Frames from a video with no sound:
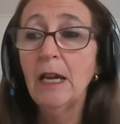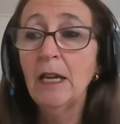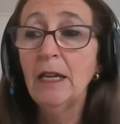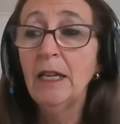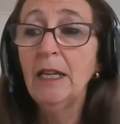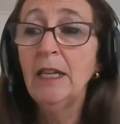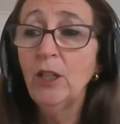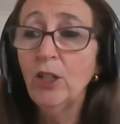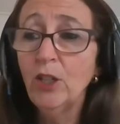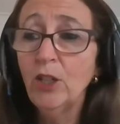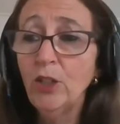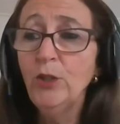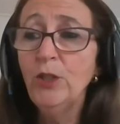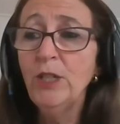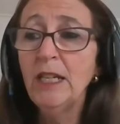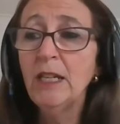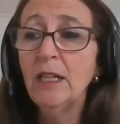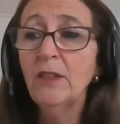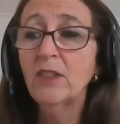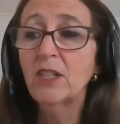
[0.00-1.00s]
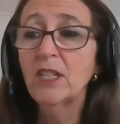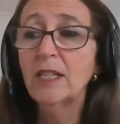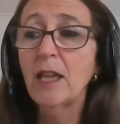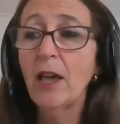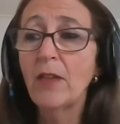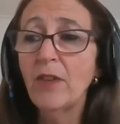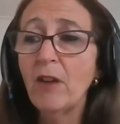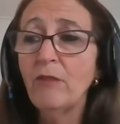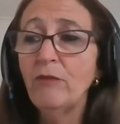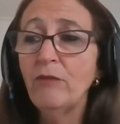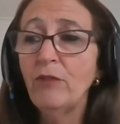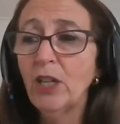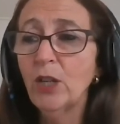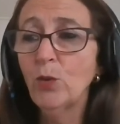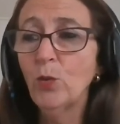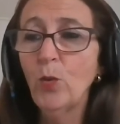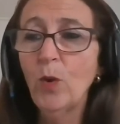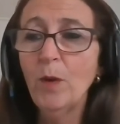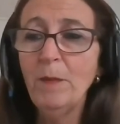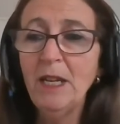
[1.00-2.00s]
including the South African
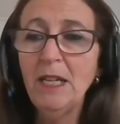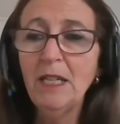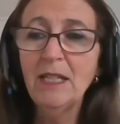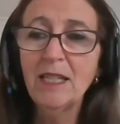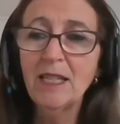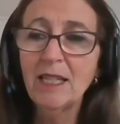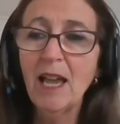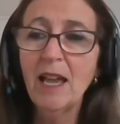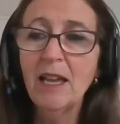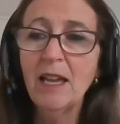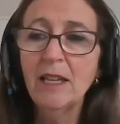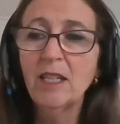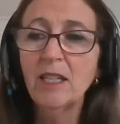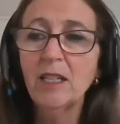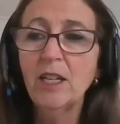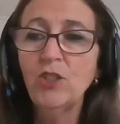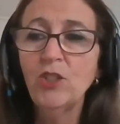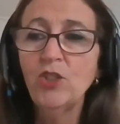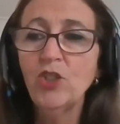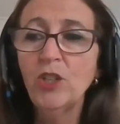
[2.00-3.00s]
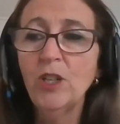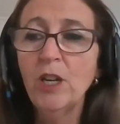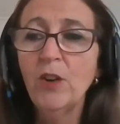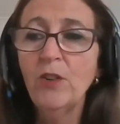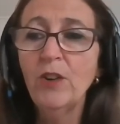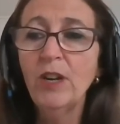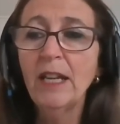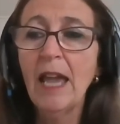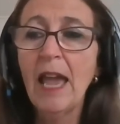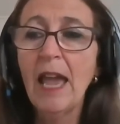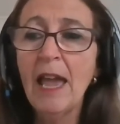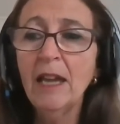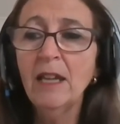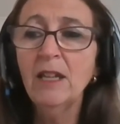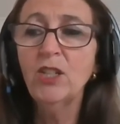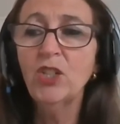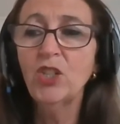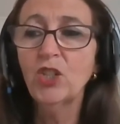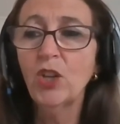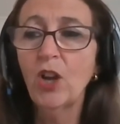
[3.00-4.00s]
Women in Science and Engineering
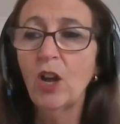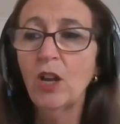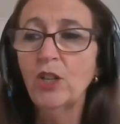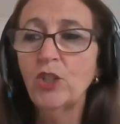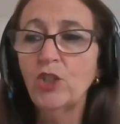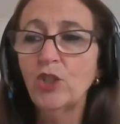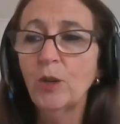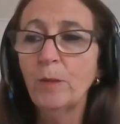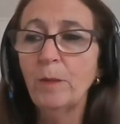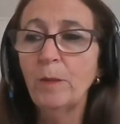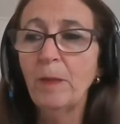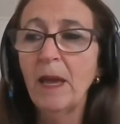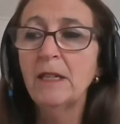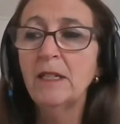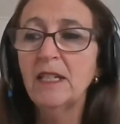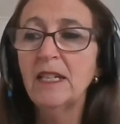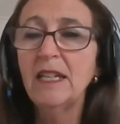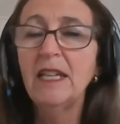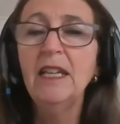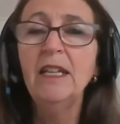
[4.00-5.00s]
Angus Scholarship and an